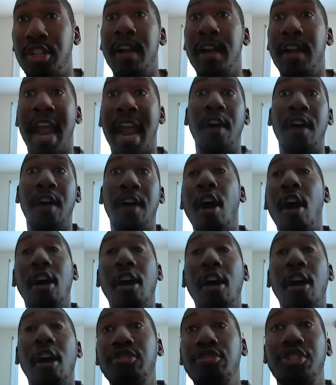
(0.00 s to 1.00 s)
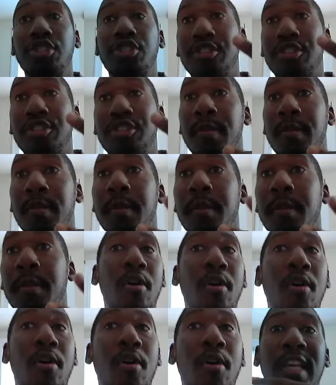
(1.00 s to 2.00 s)
Now, there are two churches. People
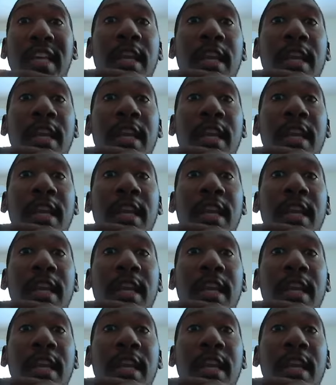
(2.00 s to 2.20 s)
always say